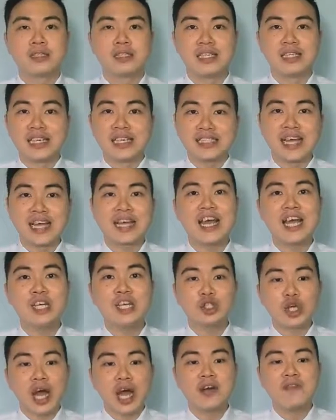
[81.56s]
The
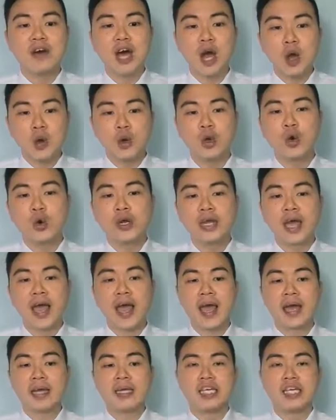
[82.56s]
second driver we look
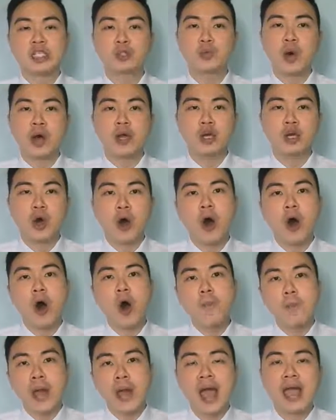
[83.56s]
at is what I
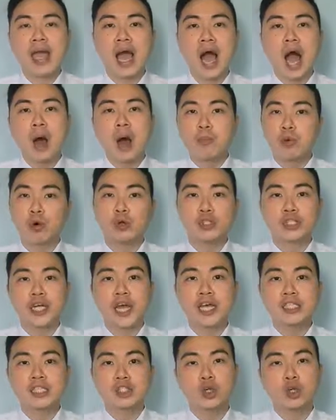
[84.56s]
call mega
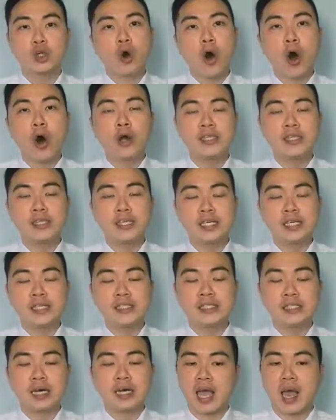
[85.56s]
projects. So all
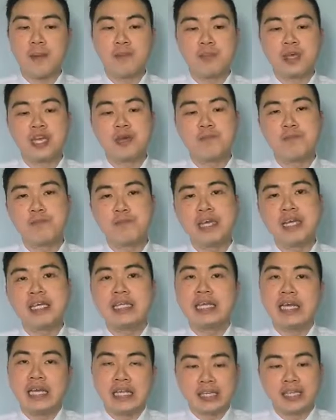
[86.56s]
these can be
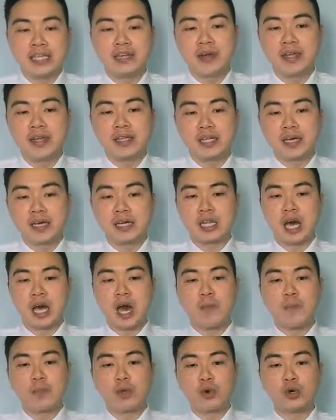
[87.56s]
big integrated
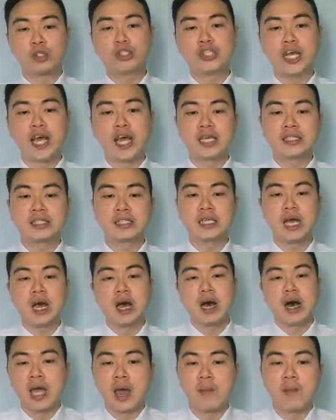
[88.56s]

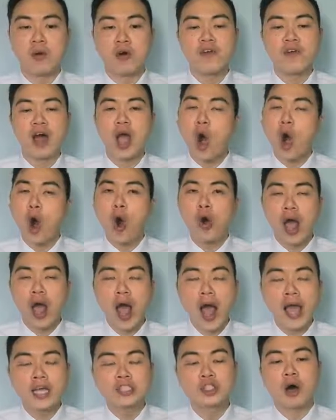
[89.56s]
projects that provide all
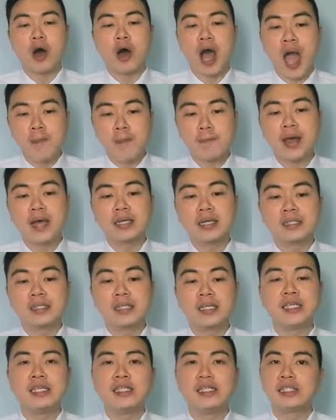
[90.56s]
kinds of
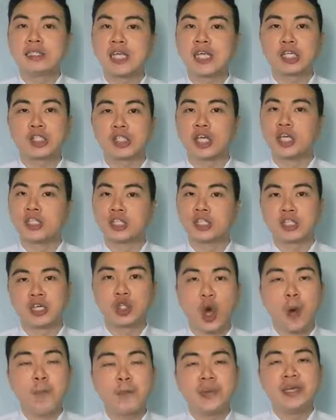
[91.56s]
amenities such as
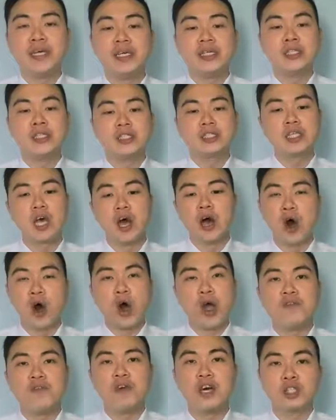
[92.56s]
shoppings
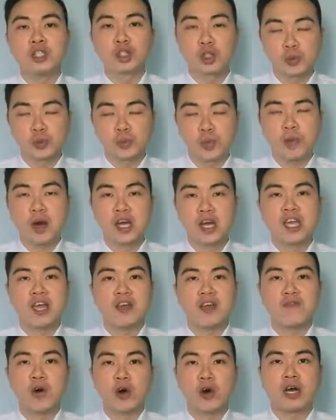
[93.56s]
or even
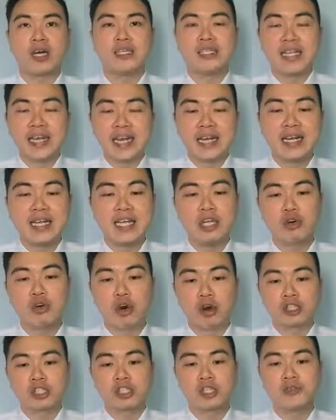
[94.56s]
supermarket for your daily
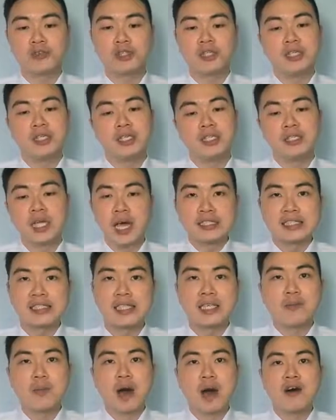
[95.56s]
groceries,
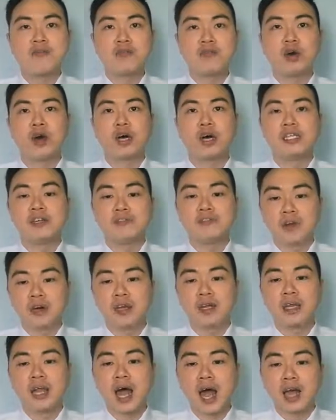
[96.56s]
cinema for your
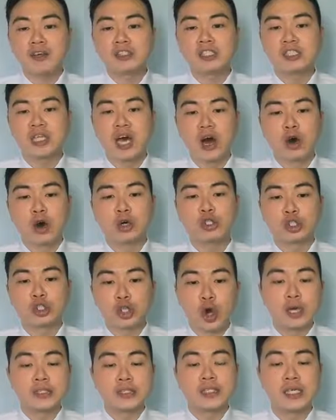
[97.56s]
different lifestyle
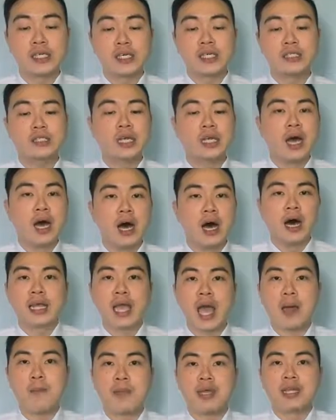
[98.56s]
choices. They
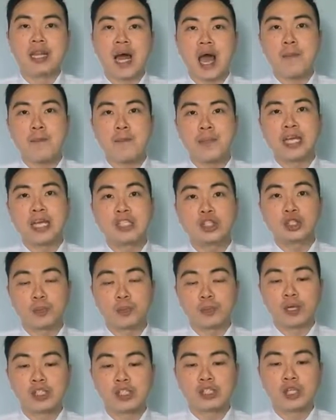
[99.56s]
can be like big
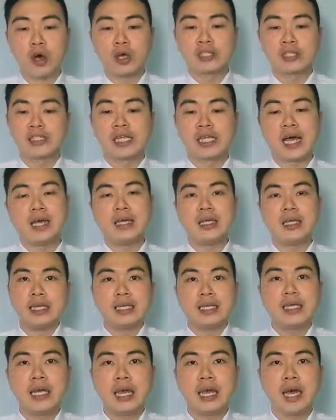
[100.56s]
superstores like
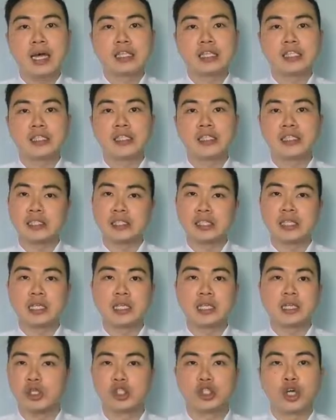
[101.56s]
IKEA, you
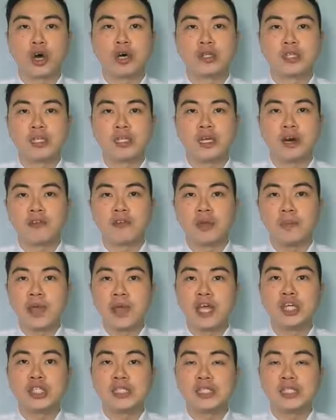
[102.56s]
see in majority of the
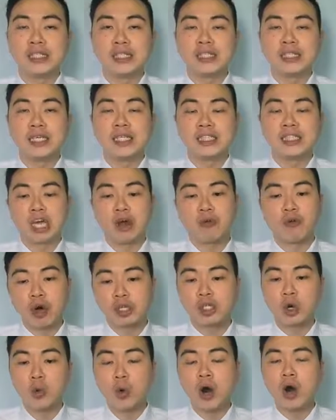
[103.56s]
major cities
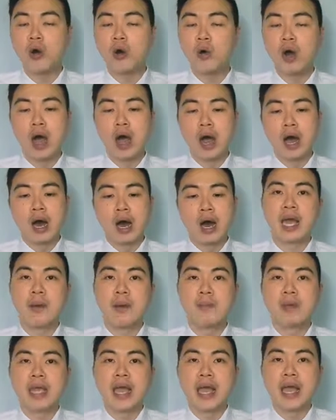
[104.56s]
around the world. It
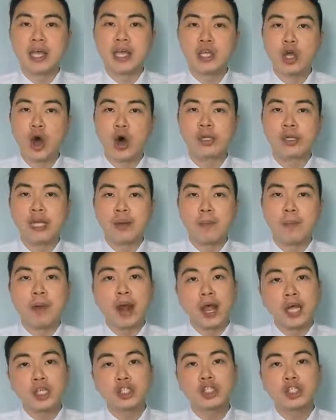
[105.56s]
can be Aeon in
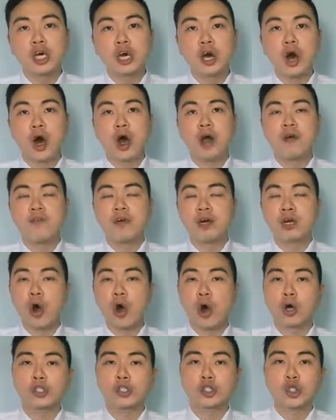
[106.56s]
Malaysia or even
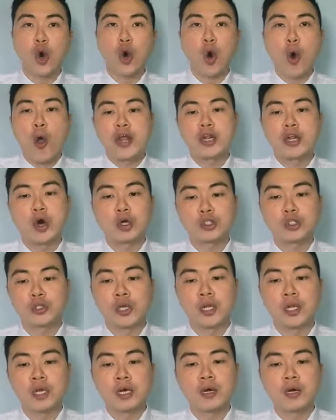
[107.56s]
Costco in
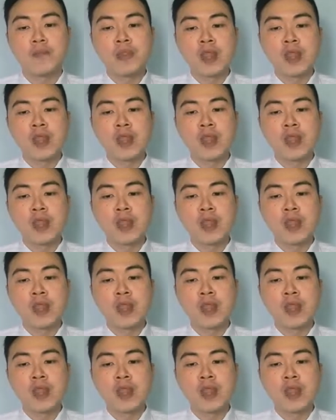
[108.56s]
Australia.